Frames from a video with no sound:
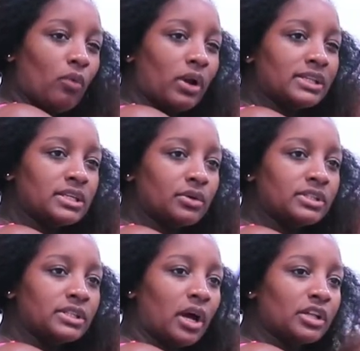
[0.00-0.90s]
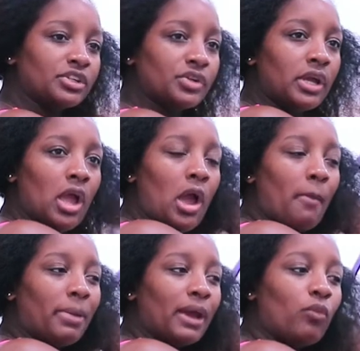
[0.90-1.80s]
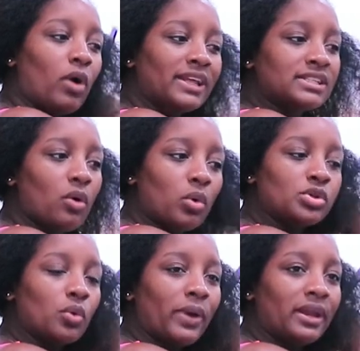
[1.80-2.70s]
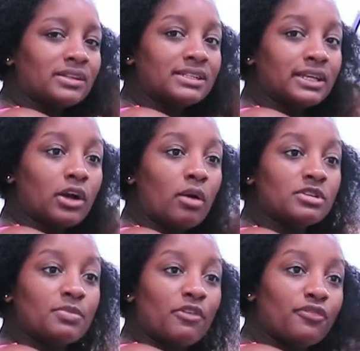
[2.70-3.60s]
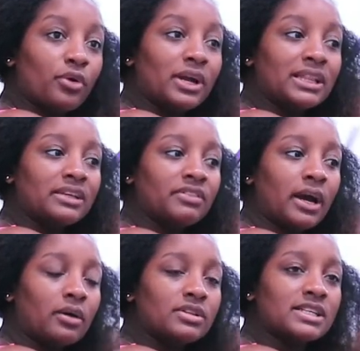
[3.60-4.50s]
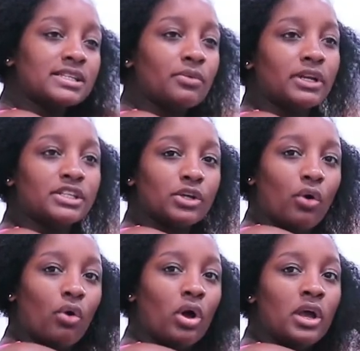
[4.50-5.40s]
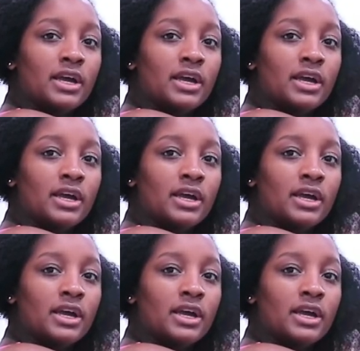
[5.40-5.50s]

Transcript: I wanted to go to the Dollar Tree, but I wanted to also wait until it comes before I leave the house because I wanted to go